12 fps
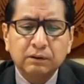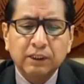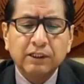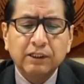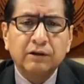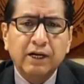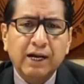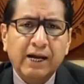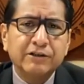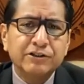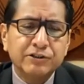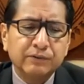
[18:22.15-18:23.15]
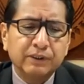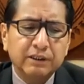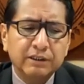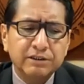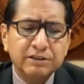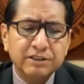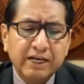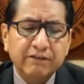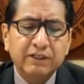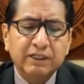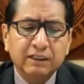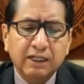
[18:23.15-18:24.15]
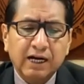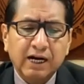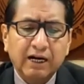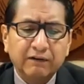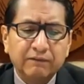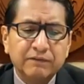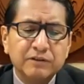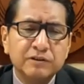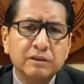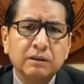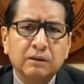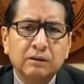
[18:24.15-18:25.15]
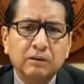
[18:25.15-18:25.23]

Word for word: and you're actually saving lives